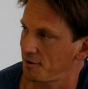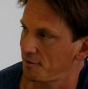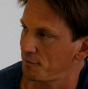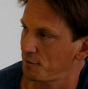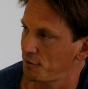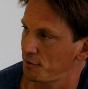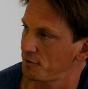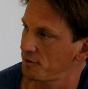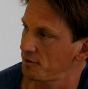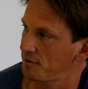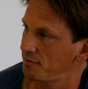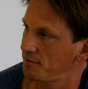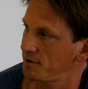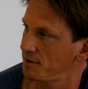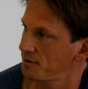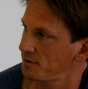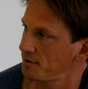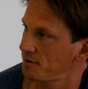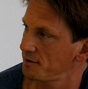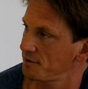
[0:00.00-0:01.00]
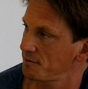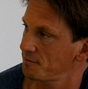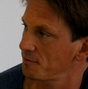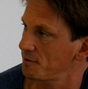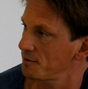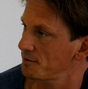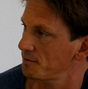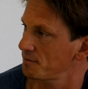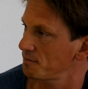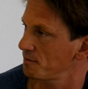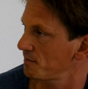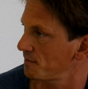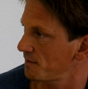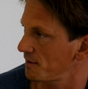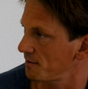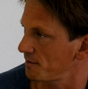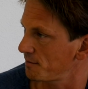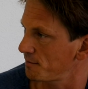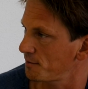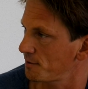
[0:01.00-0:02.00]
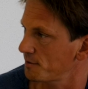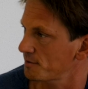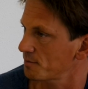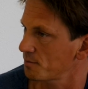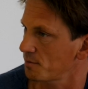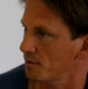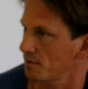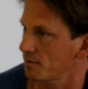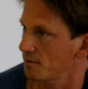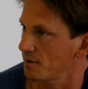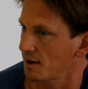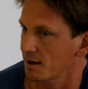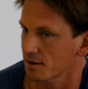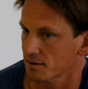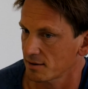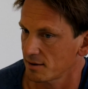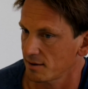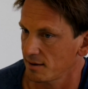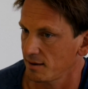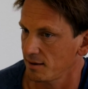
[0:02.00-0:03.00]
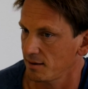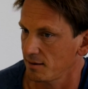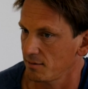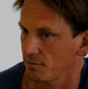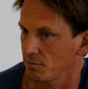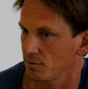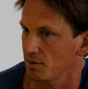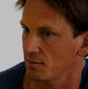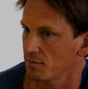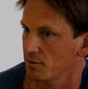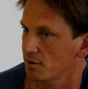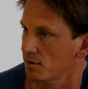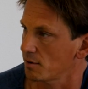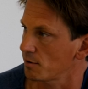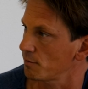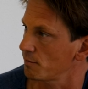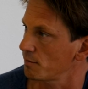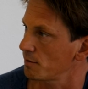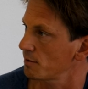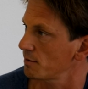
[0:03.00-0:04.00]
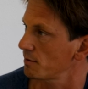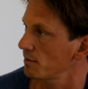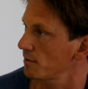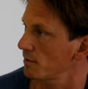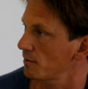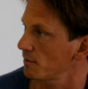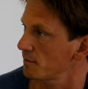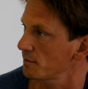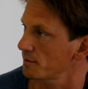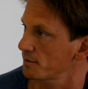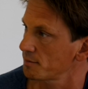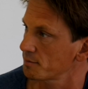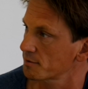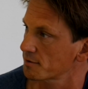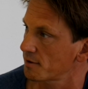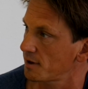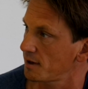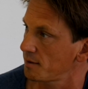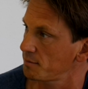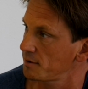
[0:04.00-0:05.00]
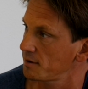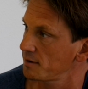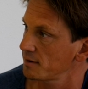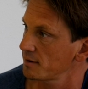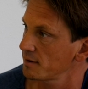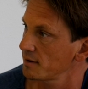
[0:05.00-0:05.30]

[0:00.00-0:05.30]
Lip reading: our first investor. And once we found the first one, actually we were oversubscribed.